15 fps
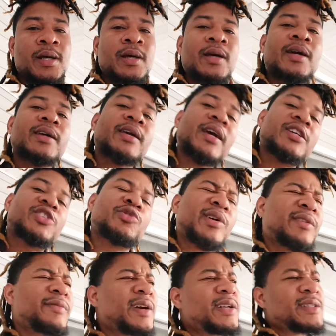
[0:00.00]
In case you ain't
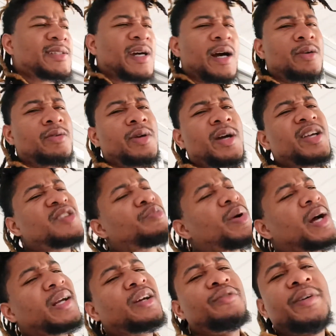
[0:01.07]
read the title yet, you
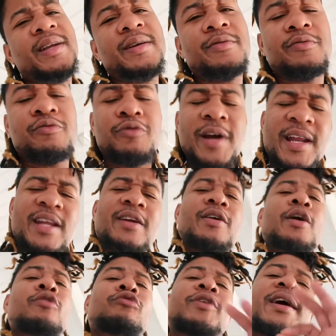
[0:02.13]
probably
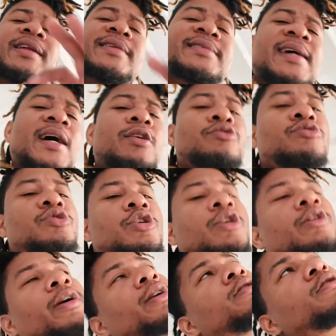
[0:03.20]
read the title, so you
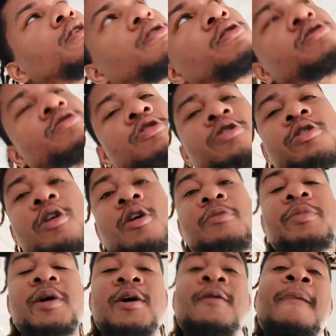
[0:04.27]
already know what's going on. But